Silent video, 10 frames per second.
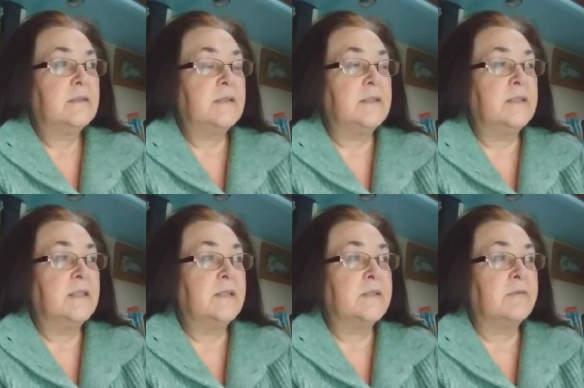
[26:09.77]
He did
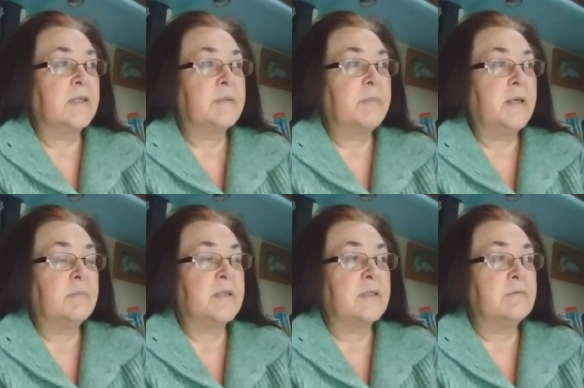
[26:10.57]
loads of
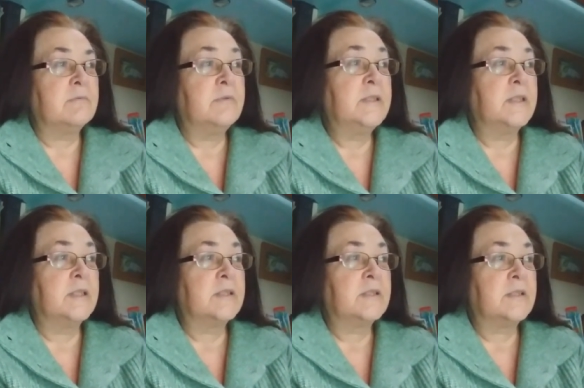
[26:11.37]
experiments and
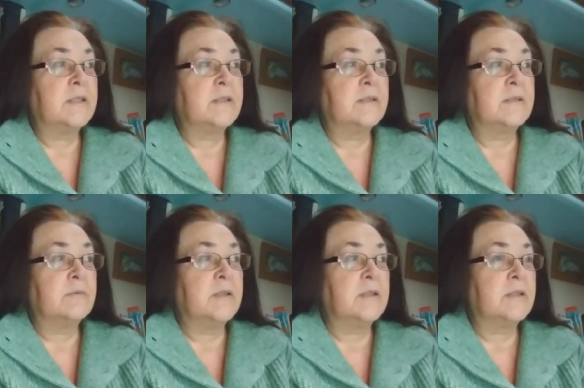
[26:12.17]
research things
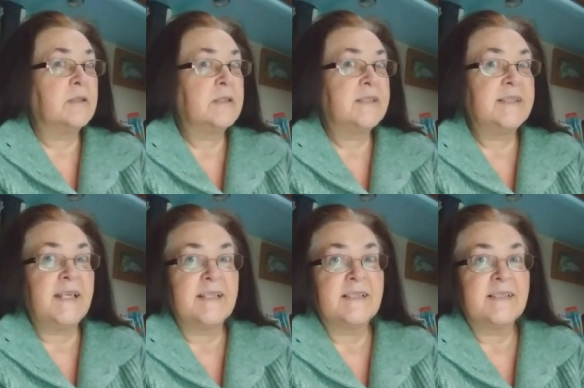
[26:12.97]
with
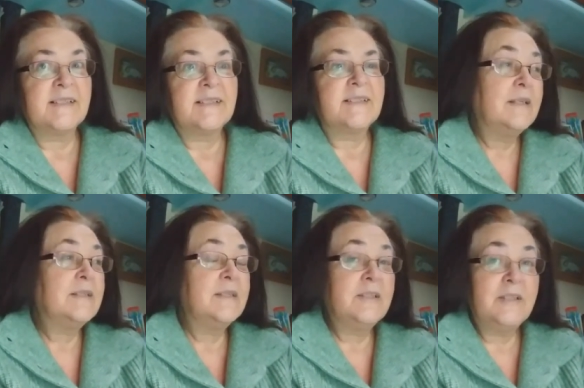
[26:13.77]
sex.
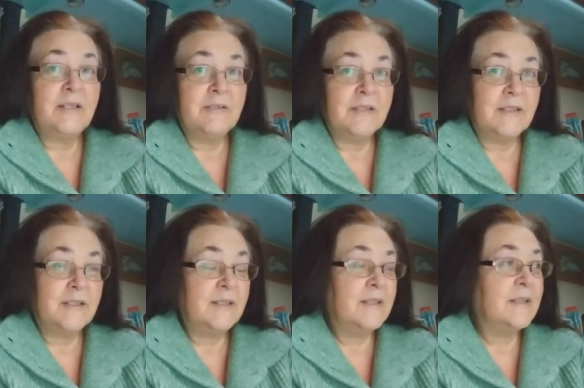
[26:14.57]
Did you know that
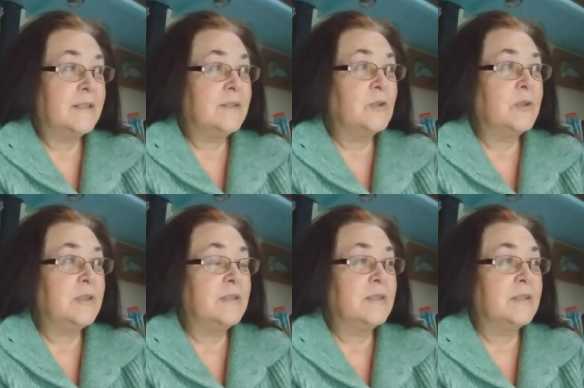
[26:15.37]
he uh,
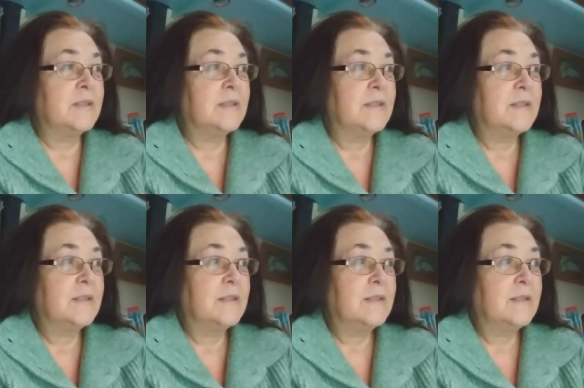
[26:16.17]
joined
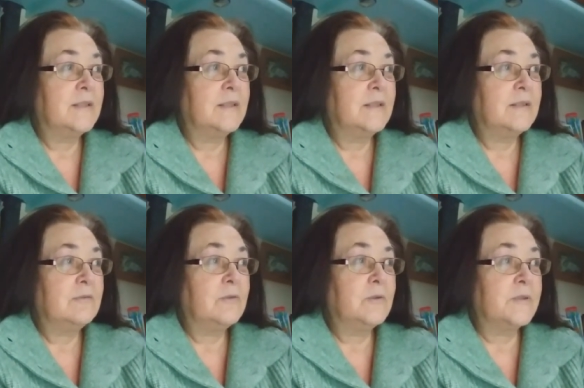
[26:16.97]

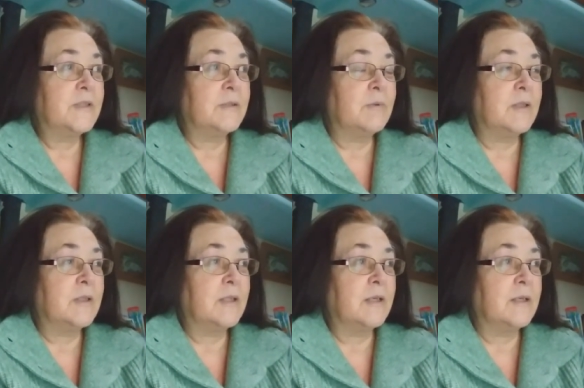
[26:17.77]
forces
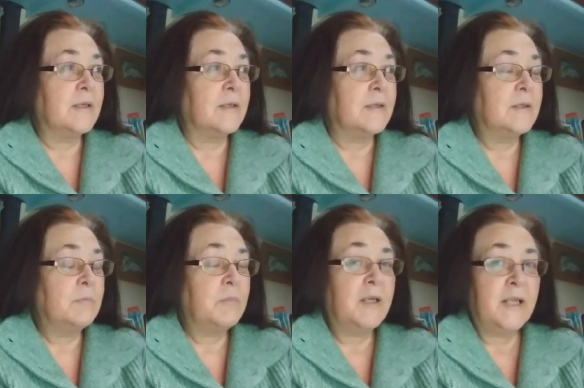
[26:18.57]
with uh,
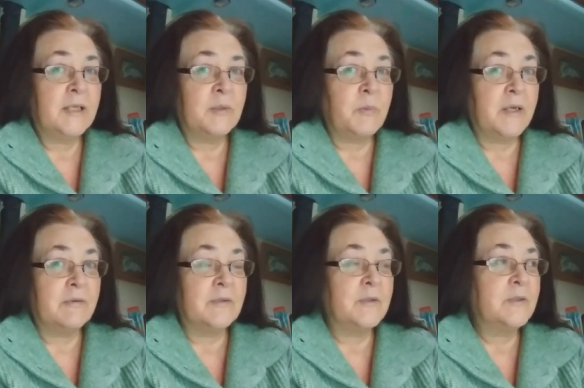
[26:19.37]
Planned
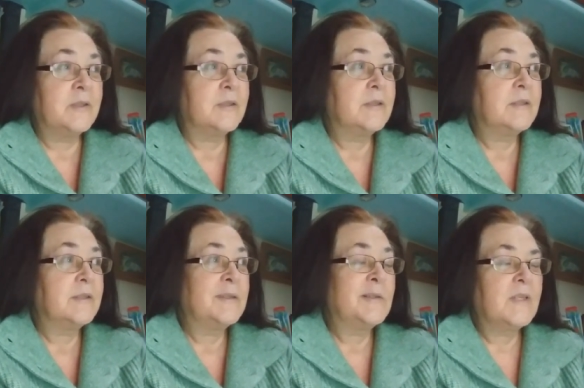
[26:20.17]
Parenthood?
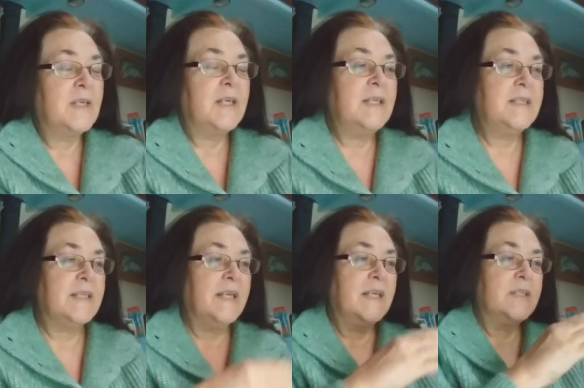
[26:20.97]
It's
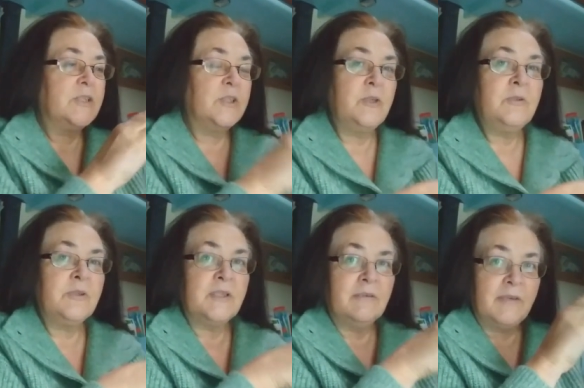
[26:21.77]

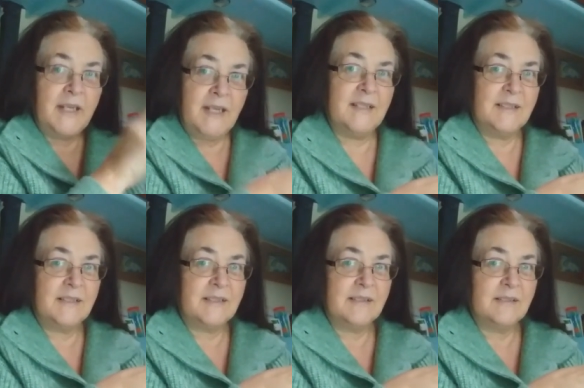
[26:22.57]
students of his